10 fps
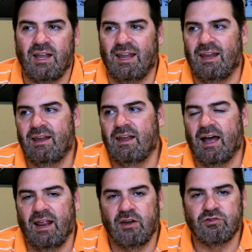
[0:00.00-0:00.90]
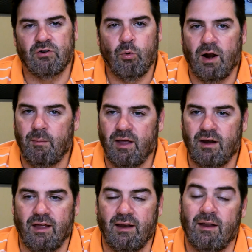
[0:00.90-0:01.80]
He got injured quite a
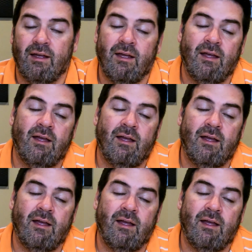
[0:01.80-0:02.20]
bit, and